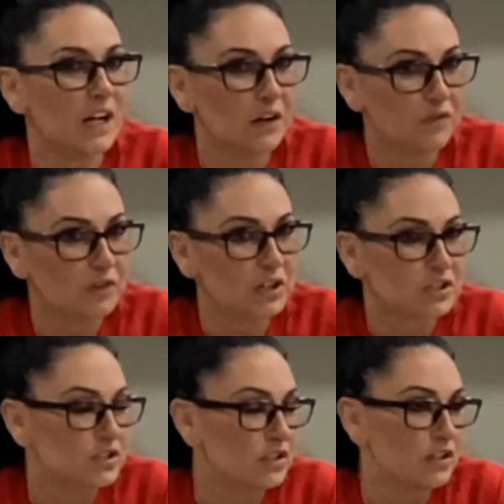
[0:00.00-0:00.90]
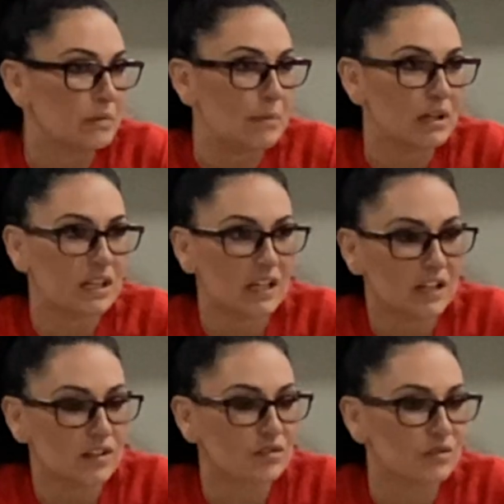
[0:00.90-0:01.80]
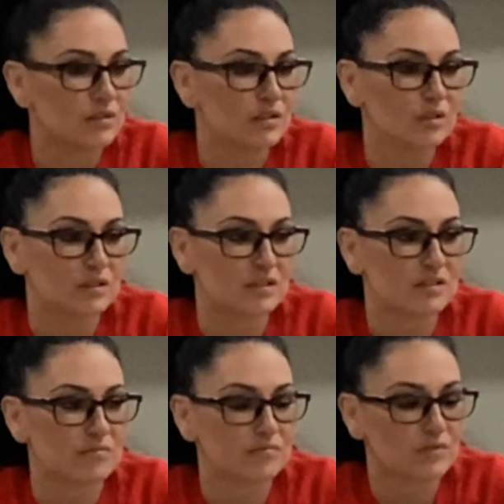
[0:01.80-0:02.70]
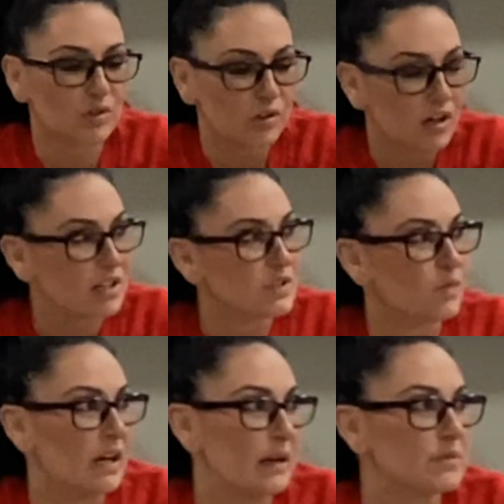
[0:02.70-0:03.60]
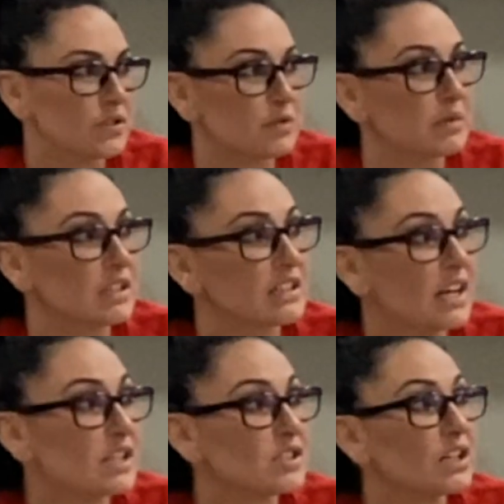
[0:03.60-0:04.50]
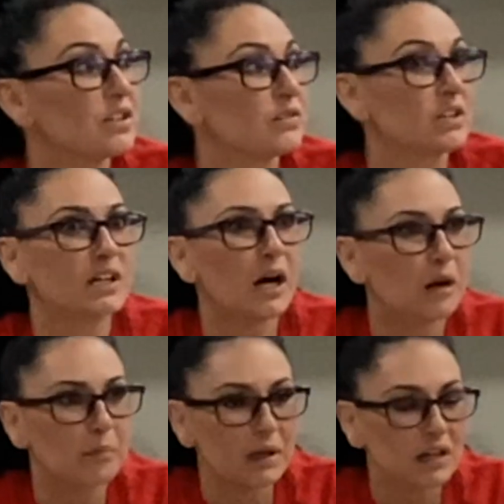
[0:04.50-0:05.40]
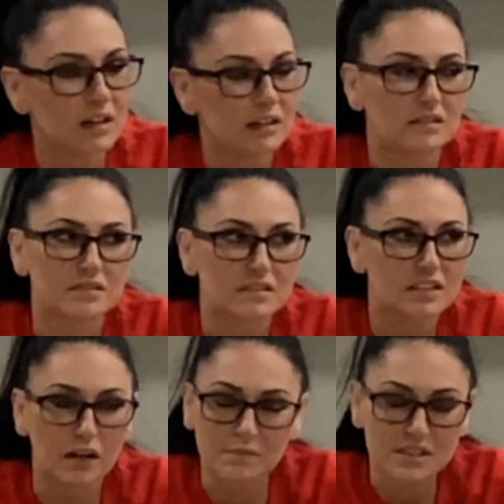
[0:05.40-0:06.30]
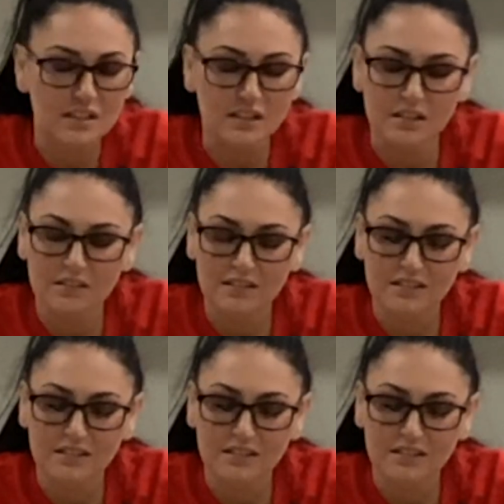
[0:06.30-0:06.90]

air freshener, maybe a candle or some Clorox wipes or something like that. So that gum is key.